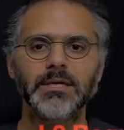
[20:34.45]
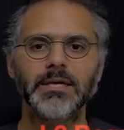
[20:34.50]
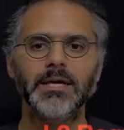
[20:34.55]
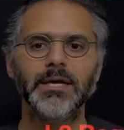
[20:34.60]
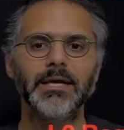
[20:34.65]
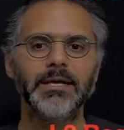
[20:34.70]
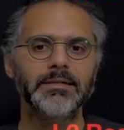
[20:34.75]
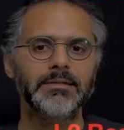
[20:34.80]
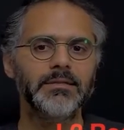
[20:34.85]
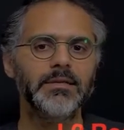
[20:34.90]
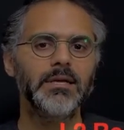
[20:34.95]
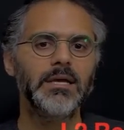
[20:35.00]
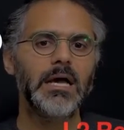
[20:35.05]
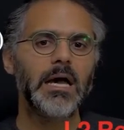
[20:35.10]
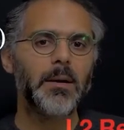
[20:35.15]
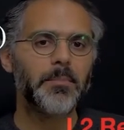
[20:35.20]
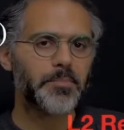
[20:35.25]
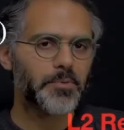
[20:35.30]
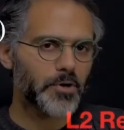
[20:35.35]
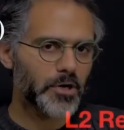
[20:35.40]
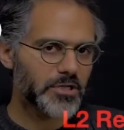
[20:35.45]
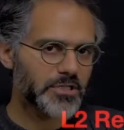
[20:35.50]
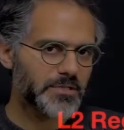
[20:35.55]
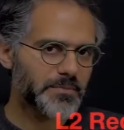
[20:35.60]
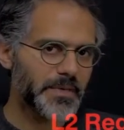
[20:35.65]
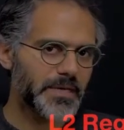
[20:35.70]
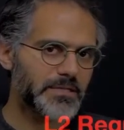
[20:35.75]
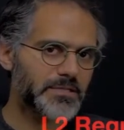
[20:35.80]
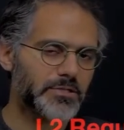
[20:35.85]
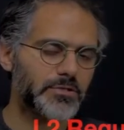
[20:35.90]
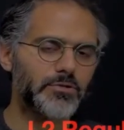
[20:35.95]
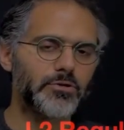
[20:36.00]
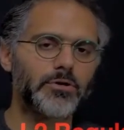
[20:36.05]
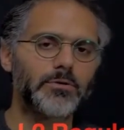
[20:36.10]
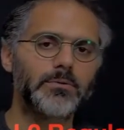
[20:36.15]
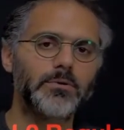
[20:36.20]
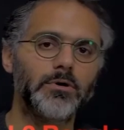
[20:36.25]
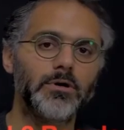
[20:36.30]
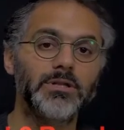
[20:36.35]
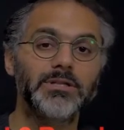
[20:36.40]
It approximates a norm
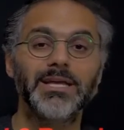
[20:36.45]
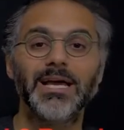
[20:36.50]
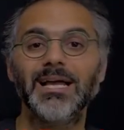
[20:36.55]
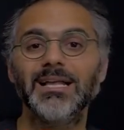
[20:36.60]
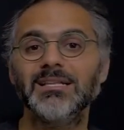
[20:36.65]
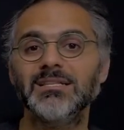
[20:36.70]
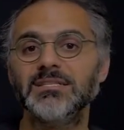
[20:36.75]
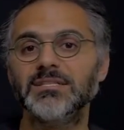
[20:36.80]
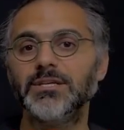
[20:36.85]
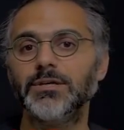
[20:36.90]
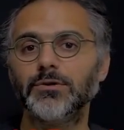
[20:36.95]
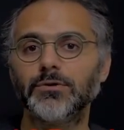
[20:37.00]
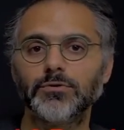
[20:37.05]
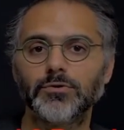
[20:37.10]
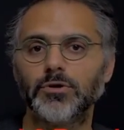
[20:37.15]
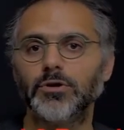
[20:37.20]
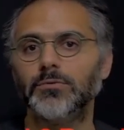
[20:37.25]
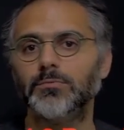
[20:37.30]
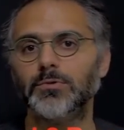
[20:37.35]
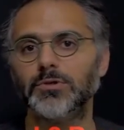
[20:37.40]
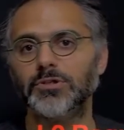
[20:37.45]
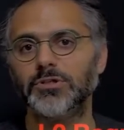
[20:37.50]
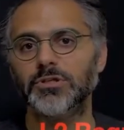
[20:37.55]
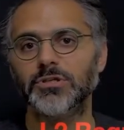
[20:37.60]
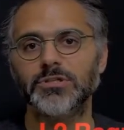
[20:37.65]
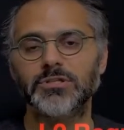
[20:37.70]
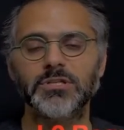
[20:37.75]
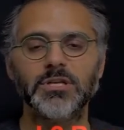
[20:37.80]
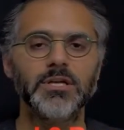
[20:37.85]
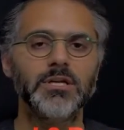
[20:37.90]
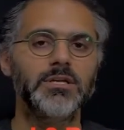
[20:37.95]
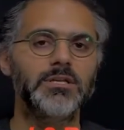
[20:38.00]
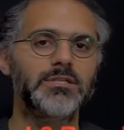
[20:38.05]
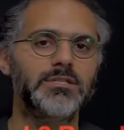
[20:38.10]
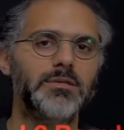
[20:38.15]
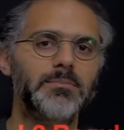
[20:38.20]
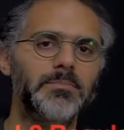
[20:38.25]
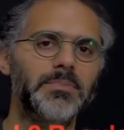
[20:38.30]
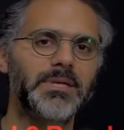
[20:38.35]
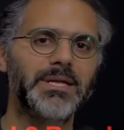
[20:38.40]
called L0 norm, which is
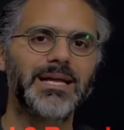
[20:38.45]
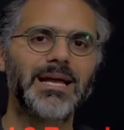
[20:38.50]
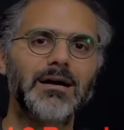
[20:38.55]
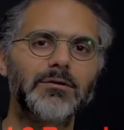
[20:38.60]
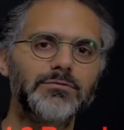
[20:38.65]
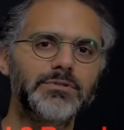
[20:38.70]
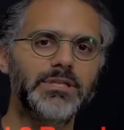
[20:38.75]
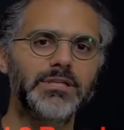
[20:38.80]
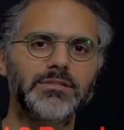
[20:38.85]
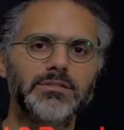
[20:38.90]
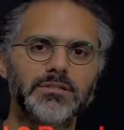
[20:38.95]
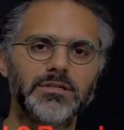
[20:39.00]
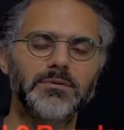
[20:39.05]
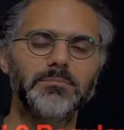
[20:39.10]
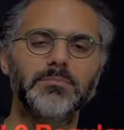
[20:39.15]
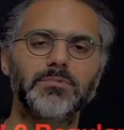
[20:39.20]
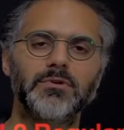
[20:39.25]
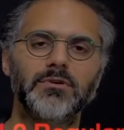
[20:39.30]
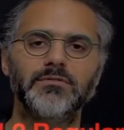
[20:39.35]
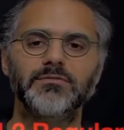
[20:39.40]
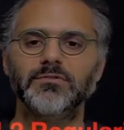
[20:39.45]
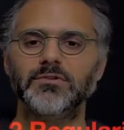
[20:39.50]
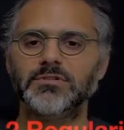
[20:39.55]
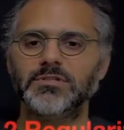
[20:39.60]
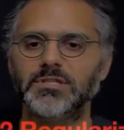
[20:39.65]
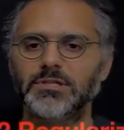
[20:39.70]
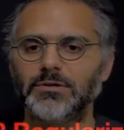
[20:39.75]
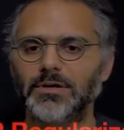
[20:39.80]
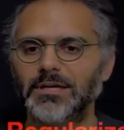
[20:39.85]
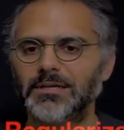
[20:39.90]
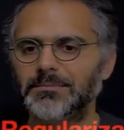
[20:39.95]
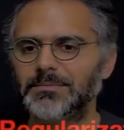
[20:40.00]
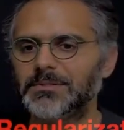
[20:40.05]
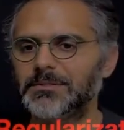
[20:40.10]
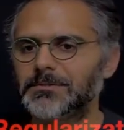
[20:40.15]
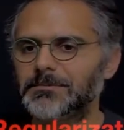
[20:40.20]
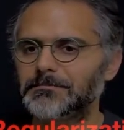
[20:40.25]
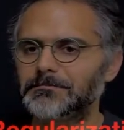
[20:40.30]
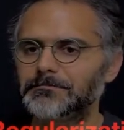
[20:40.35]
simply counting the number of non-zero elements.